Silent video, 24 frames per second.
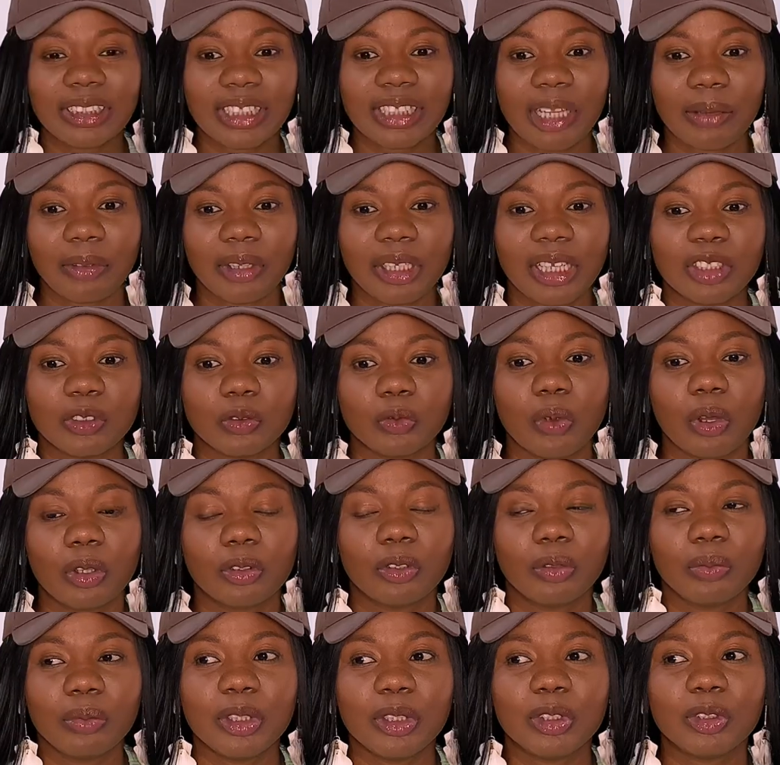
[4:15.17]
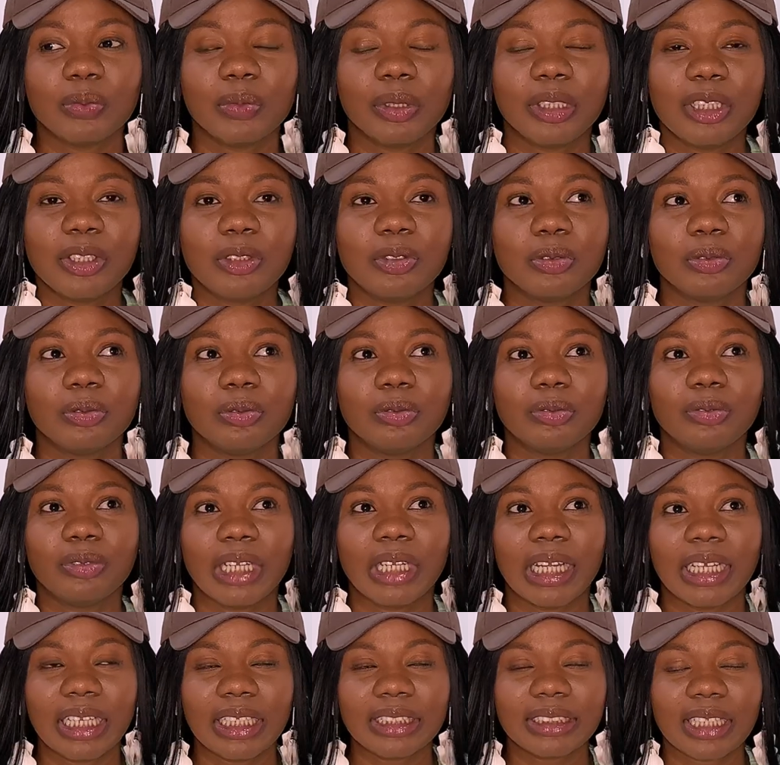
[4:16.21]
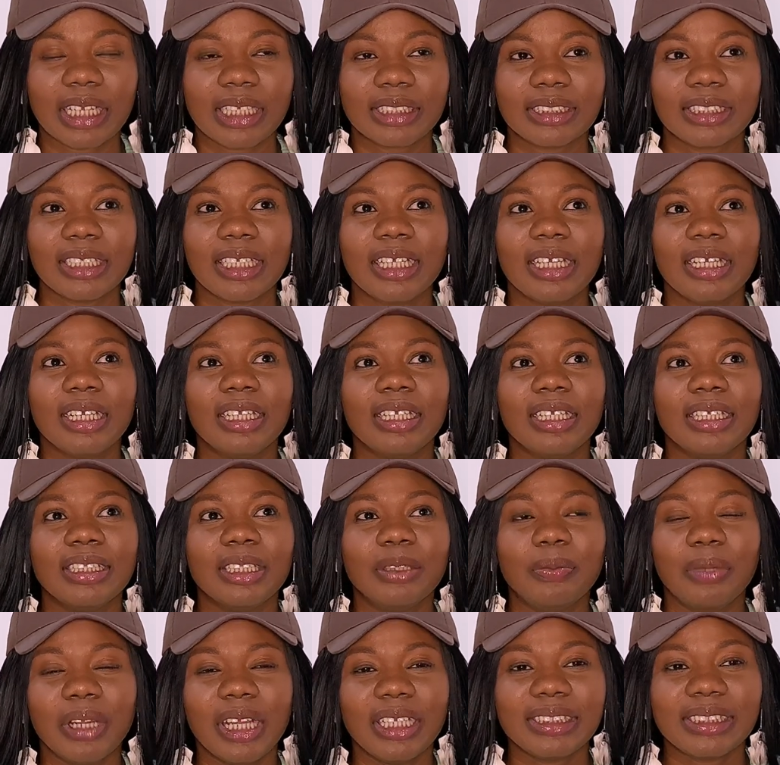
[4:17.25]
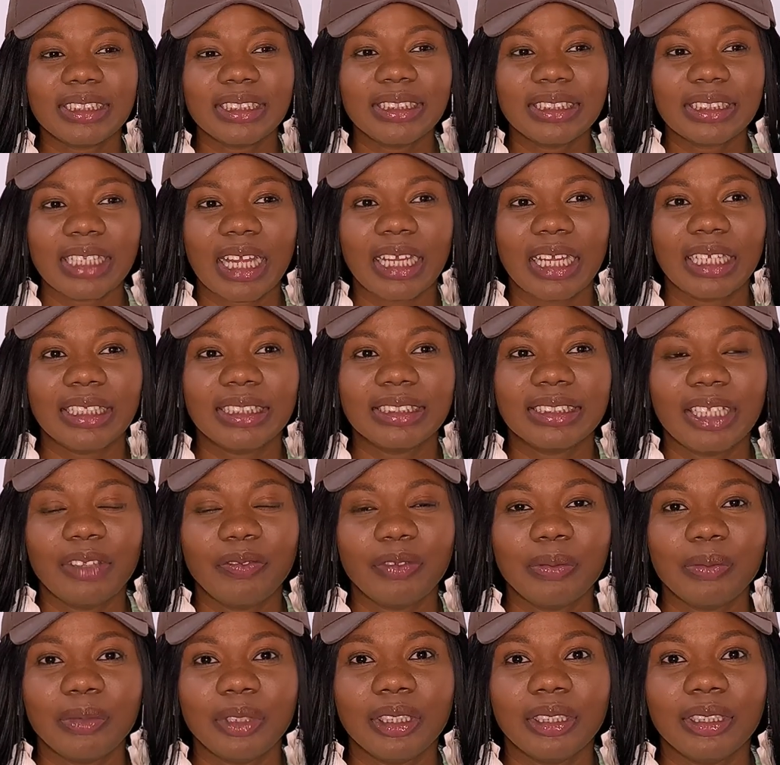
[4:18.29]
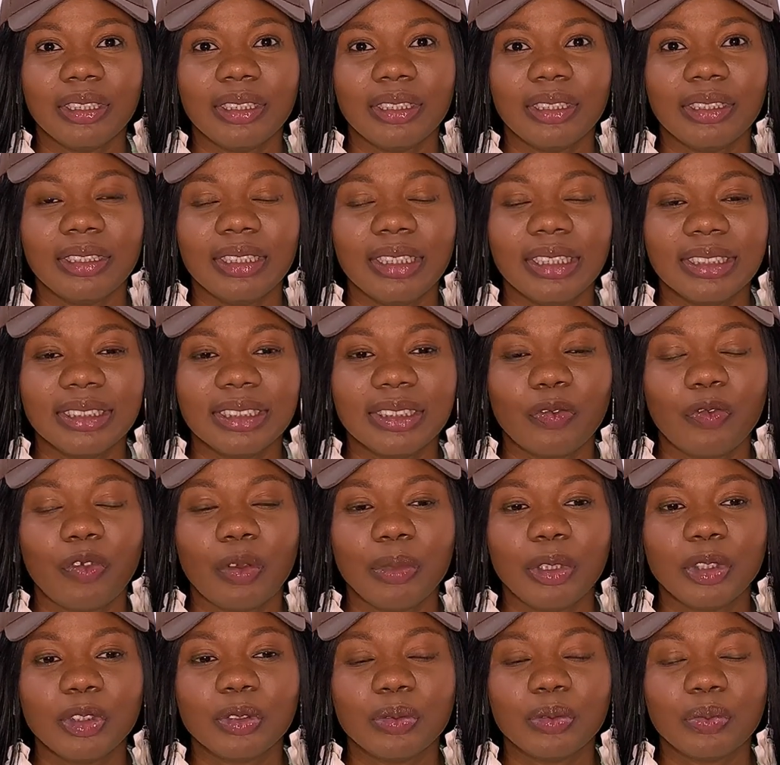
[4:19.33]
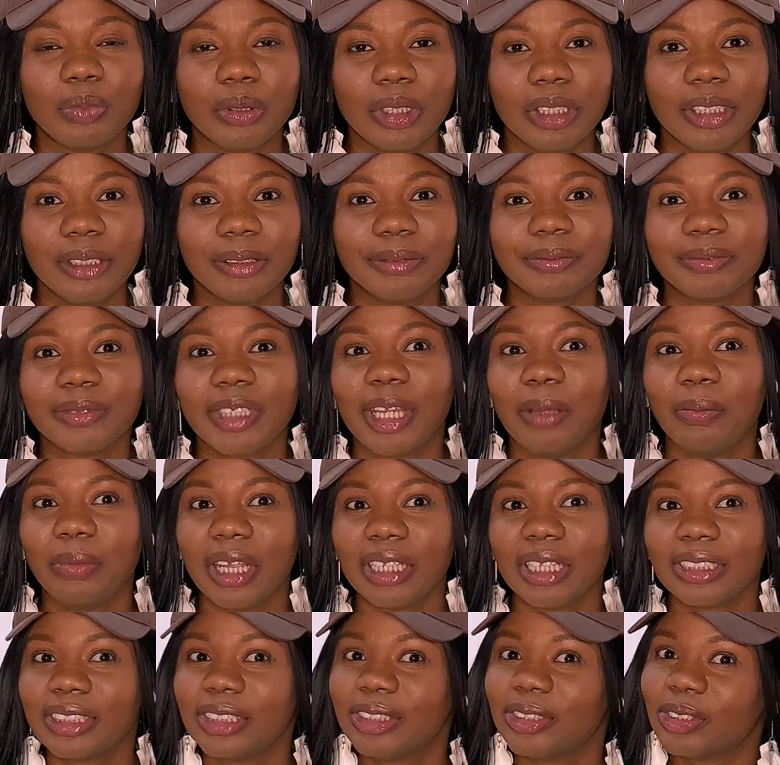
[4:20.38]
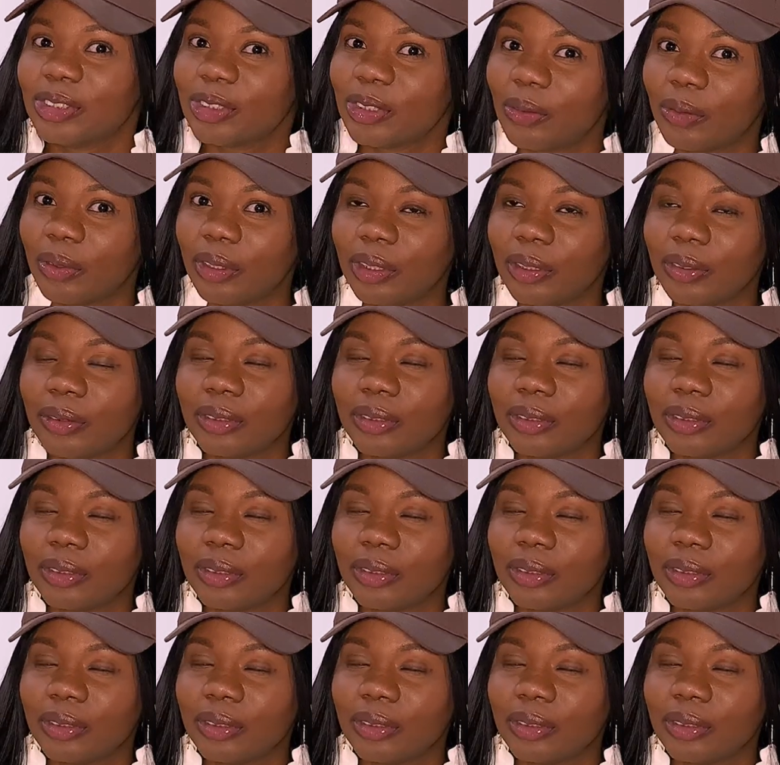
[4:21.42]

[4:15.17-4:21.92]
time, God has worked on me to begin to realize that the blessings that He's giving me is for me to be a blessing to someone